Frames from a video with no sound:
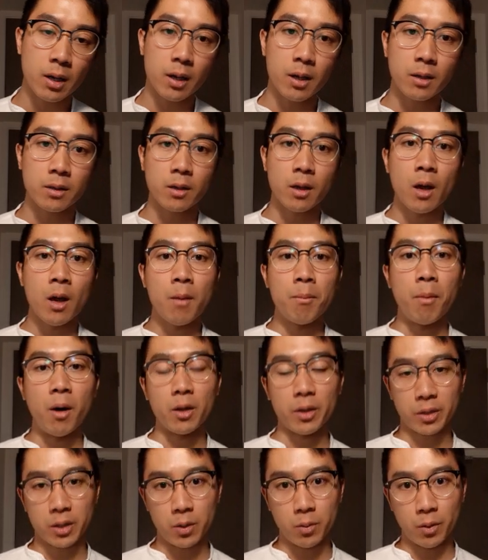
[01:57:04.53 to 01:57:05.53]
and
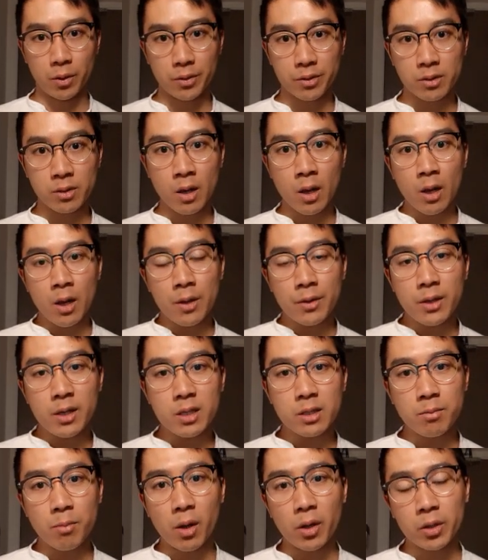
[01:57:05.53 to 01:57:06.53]
molecules.
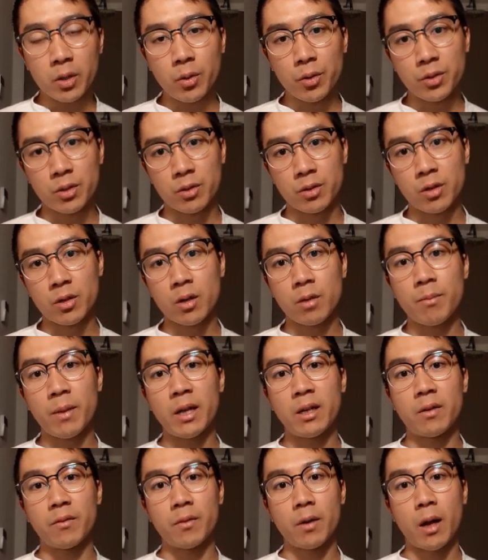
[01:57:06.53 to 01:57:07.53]
These molecules are in turn
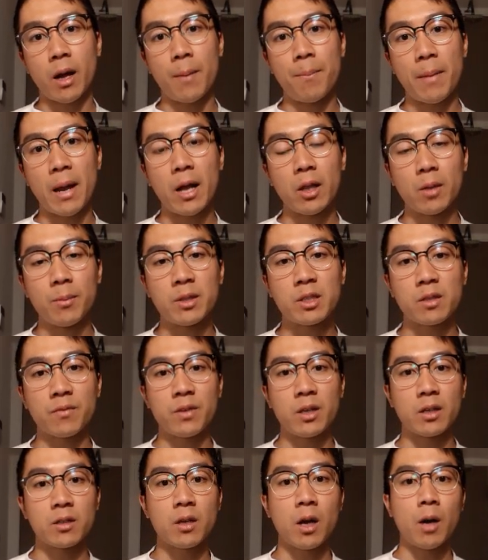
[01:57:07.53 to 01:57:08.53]
made of elements of
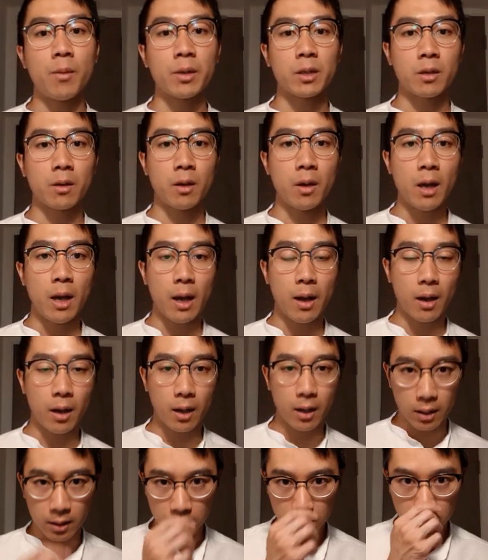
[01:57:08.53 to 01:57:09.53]
the atomic
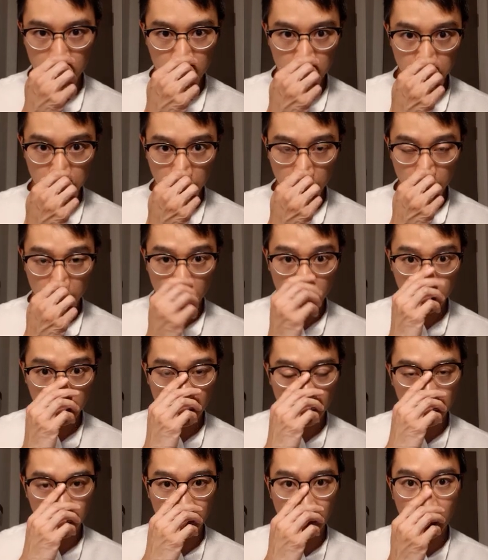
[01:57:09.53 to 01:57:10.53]
periodic
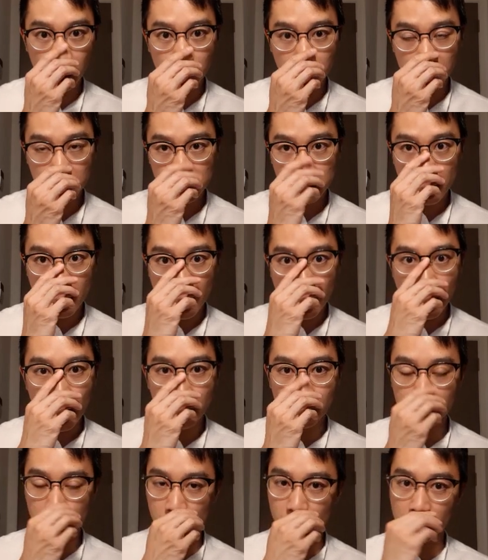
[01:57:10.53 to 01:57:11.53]
table of elements
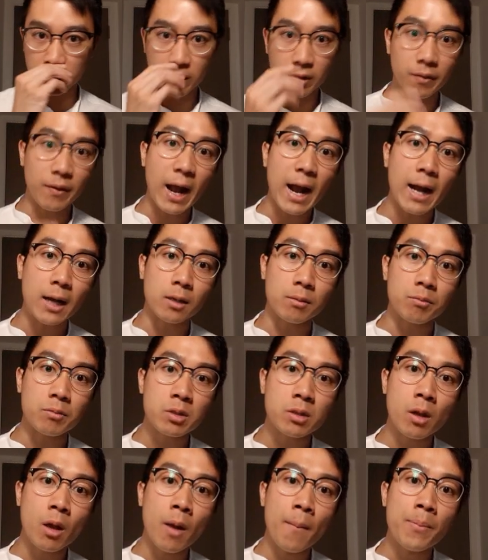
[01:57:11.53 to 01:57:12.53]
and are constructed of
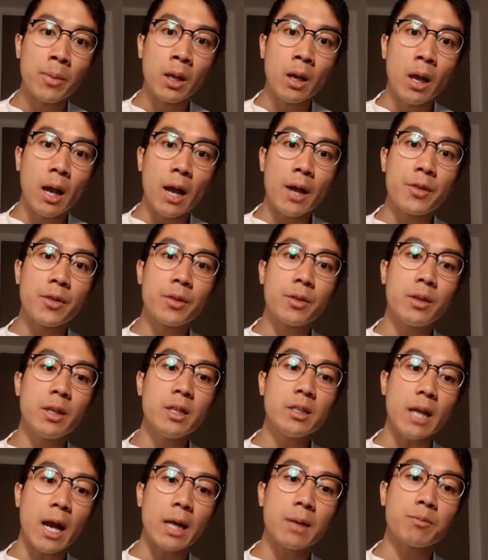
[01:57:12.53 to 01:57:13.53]
atoms. And
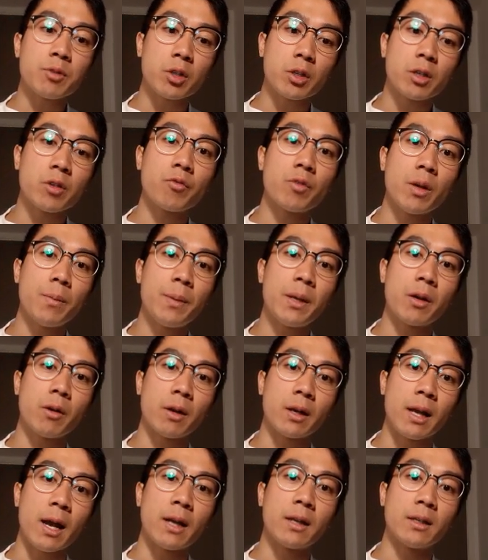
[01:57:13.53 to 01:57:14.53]
these atoms are going to
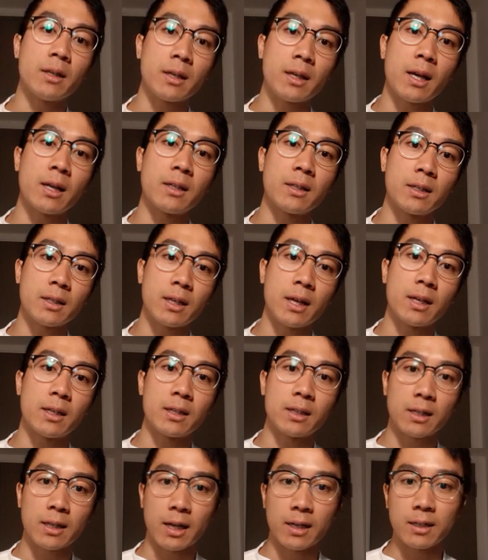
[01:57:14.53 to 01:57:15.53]
reappear again and again and again
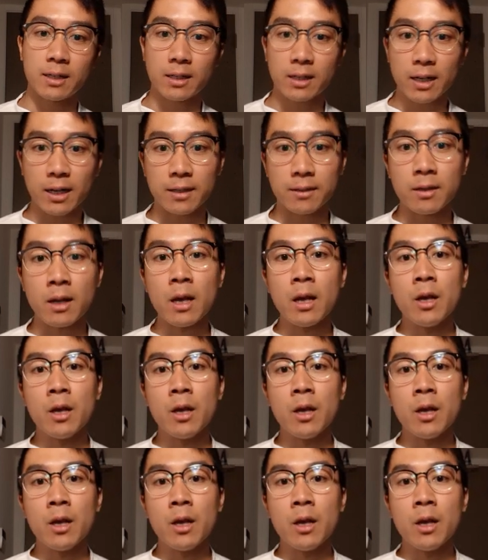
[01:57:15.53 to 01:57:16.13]
and again and again.